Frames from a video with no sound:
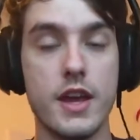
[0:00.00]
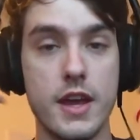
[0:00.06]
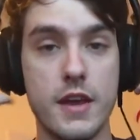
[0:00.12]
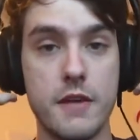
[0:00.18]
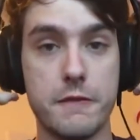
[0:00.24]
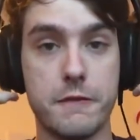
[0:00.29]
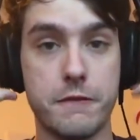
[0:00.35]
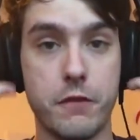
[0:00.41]

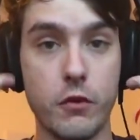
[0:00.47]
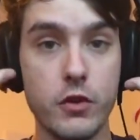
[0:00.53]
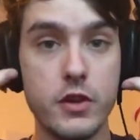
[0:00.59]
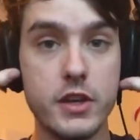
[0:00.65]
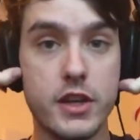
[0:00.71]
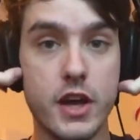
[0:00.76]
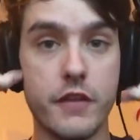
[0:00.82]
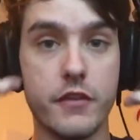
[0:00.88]
It
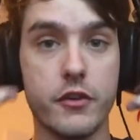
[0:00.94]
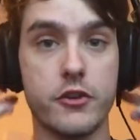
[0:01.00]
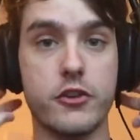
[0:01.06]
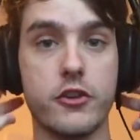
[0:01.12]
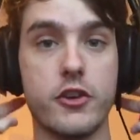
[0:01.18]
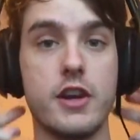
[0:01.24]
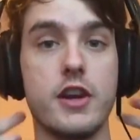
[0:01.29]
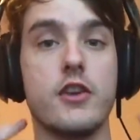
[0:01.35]
fully
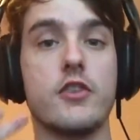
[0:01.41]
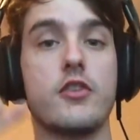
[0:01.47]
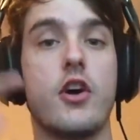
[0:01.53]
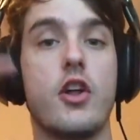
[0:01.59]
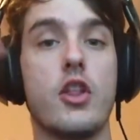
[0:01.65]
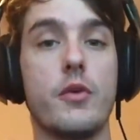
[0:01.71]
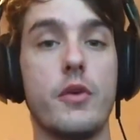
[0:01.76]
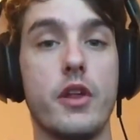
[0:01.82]
covers your ears
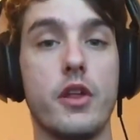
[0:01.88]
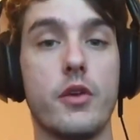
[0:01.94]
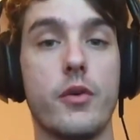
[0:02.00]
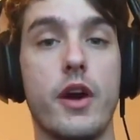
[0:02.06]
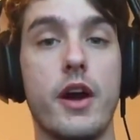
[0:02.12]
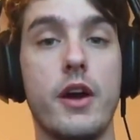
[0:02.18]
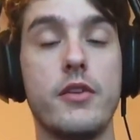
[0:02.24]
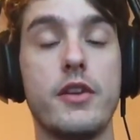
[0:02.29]
all the way
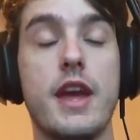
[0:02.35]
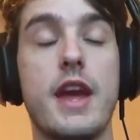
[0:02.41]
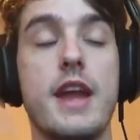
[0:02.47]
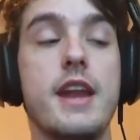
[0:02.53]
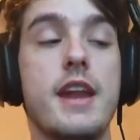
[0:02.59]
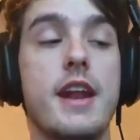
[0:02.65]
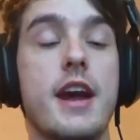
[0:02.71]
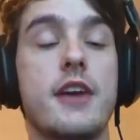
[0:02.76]
around,
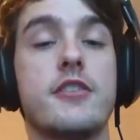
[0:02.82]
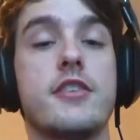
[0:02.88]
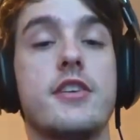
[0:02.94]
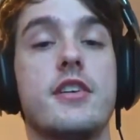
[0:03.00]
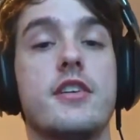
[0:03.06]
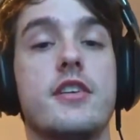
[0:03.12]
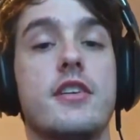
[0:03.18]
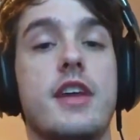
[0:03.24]
and it
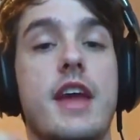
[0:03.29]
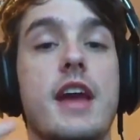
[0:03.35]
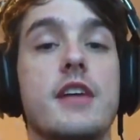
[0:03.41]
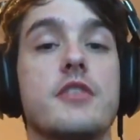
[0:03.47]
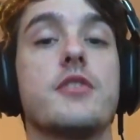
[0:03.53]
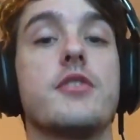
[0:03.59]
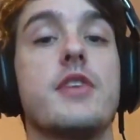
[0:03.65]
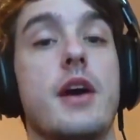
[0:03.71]
actually
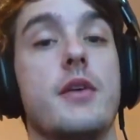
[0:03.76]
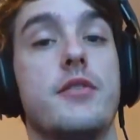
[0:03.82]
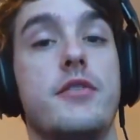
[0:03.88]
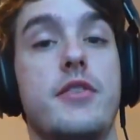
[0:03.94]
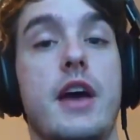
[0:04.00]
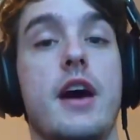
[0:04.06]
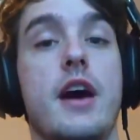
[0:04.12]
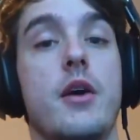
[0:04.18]
cancels out
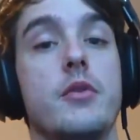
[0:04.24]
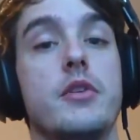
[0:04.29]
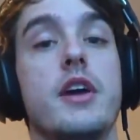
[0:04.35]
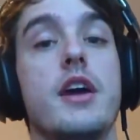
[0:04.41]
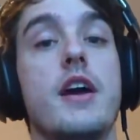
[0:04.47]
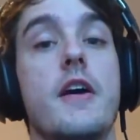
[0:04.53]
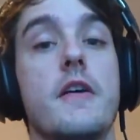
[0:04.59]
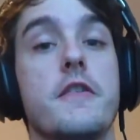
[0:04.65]

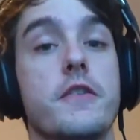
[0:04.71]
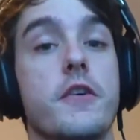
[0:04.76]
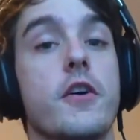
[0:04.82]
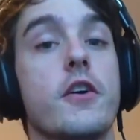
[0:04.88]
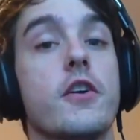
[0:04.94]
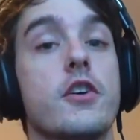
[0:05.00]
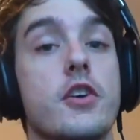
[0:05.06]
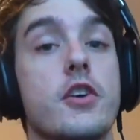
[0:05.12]
sound
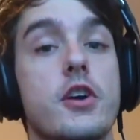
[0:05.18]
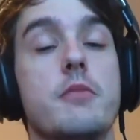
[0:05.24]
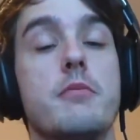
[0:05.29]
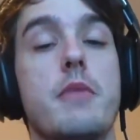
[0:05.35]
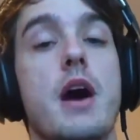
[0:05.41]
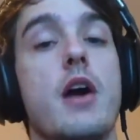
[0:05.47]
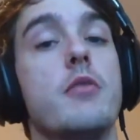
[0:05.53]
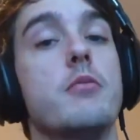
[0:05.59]
for a good
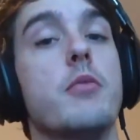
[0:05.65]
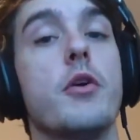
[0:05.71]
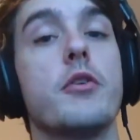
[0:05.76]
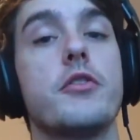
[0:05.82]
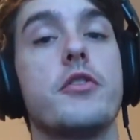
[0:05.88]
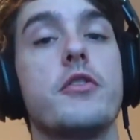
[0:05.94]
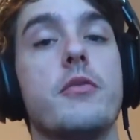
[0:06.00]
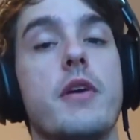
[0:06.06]
amount.
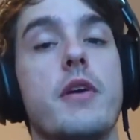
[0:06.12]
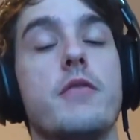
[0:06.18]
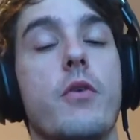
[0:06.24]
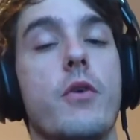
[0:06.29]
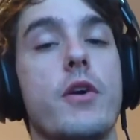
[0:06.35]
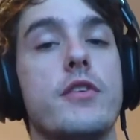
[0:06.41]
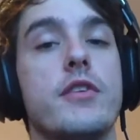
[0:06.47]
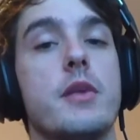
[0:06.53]
Most of my
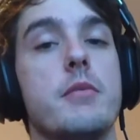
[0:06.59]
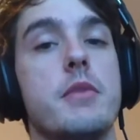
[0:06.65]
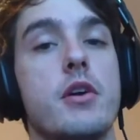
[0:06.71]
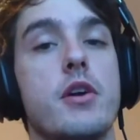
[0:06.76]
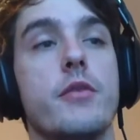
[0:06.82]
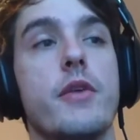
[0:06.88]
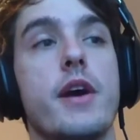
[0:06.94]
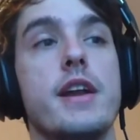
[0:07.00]
voice that I'm
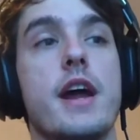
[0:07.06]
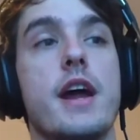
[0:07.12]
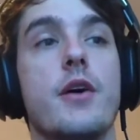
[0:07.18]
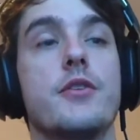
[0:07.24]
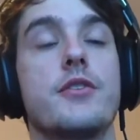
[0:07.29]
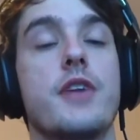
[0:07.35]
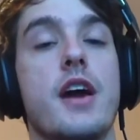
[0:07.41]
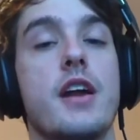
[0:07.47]
hearing right
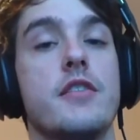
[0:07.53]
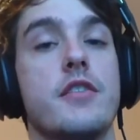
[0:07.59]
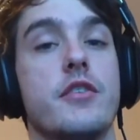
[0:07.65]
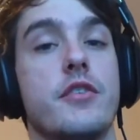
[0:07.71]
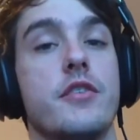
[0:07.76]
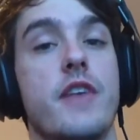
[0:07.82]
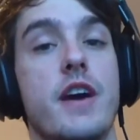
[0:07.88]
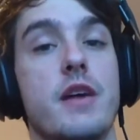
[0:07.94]
now is kind of
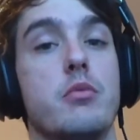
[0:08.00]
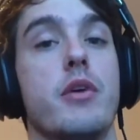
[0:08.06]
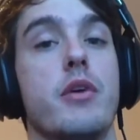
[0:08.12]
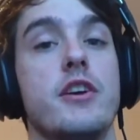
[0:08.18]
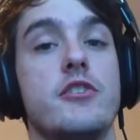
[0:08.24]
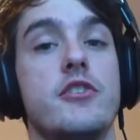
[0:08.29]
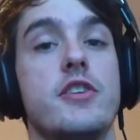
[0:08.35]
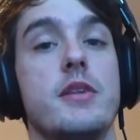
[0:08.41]
just a
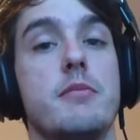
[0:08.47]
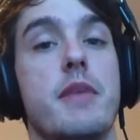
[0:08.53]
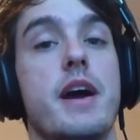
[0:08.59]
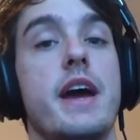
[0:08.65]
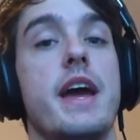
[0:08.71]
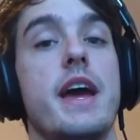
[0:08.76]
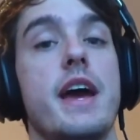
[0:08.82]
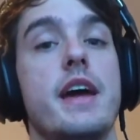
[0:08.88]
vibration in
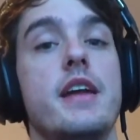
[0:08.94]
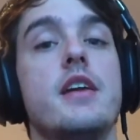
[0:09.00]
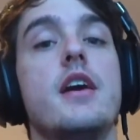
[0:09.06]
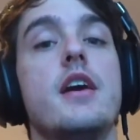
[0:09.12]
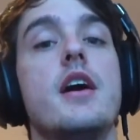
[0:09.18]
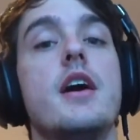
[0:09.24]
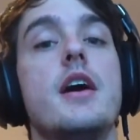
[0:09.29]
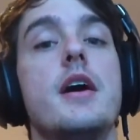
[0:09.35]
my
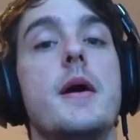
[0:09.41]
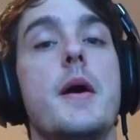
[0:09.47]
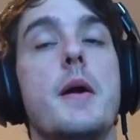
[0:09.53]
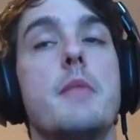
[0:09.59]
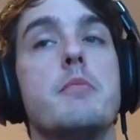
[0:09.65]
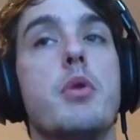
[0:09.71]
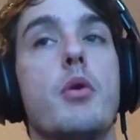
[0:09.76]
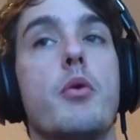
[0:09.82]
head,
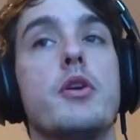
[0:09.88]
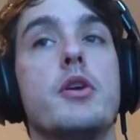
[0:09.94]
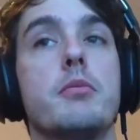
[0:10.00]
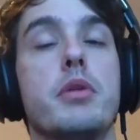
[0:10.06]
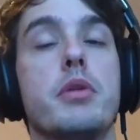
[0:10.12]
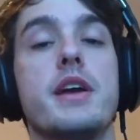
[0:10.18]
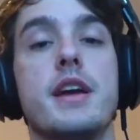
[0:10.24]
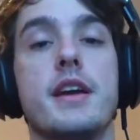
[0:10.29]
but when
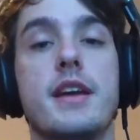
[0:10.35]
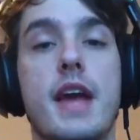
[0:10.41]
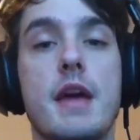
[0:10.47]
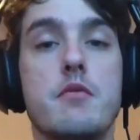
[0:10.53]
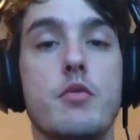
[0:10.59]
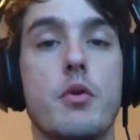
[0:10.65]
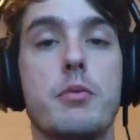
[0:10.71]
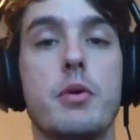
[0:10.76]
you're playing a
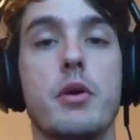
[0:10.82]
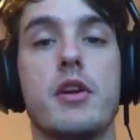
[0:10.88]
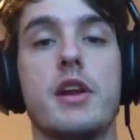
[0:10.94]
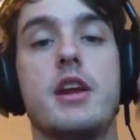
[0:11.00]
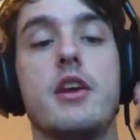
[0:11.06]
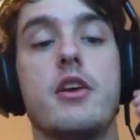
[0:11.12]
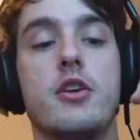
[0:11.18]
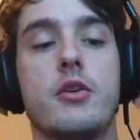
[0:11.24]
game, you won't be able
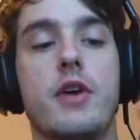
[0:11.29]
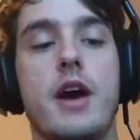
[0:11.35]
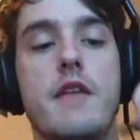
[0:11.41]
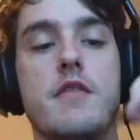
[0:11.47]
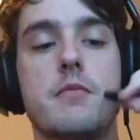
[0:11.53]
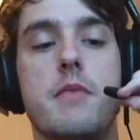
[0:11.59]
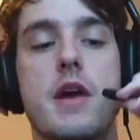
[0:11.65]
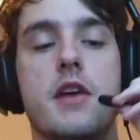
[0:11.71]
to hear it. You'll
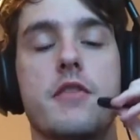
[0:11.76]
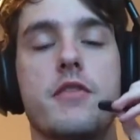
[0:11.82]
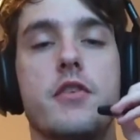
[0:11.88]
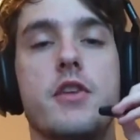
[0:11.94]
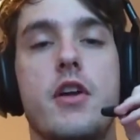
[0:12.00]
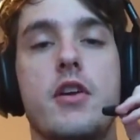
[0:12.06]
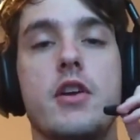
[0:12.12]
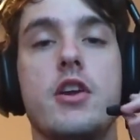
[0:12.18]
have your
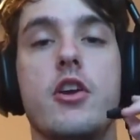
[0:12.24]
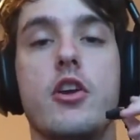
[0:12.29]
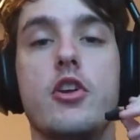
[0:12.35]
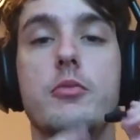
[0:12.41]
microphone down here.